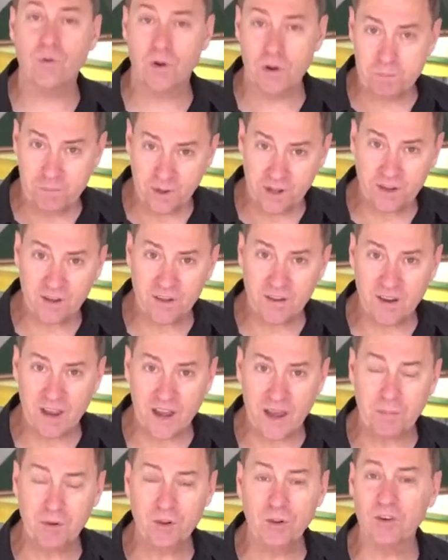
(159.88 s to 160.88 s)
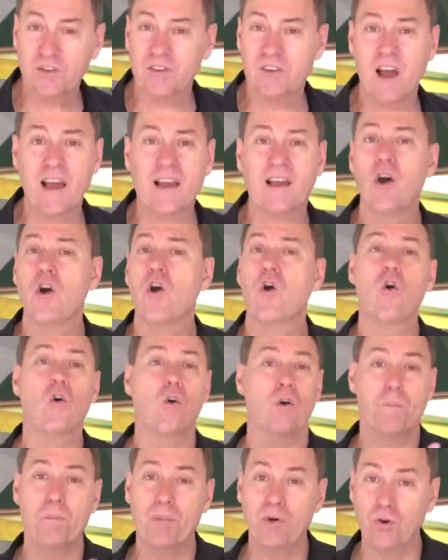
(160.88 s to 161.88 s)
what a billiard table looks like,
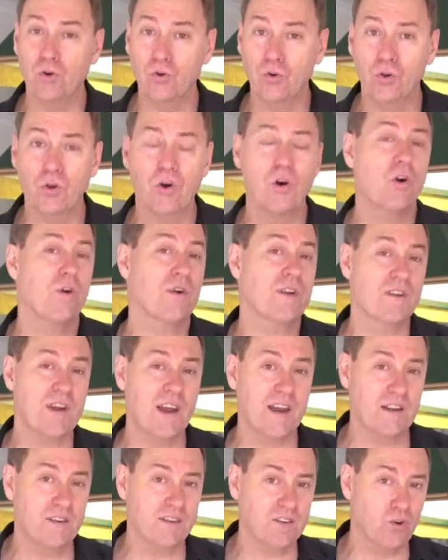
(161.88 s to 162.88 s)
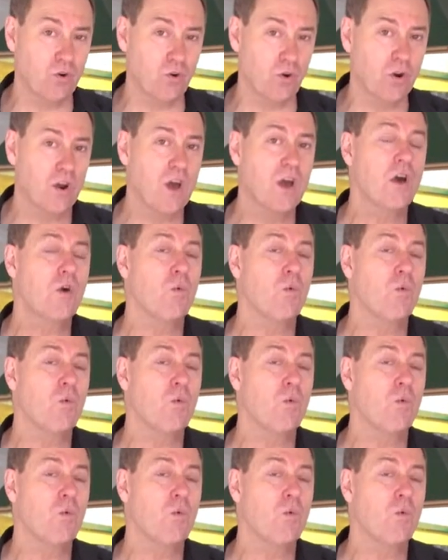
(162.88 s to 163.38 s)
or a pool, or a tennis court.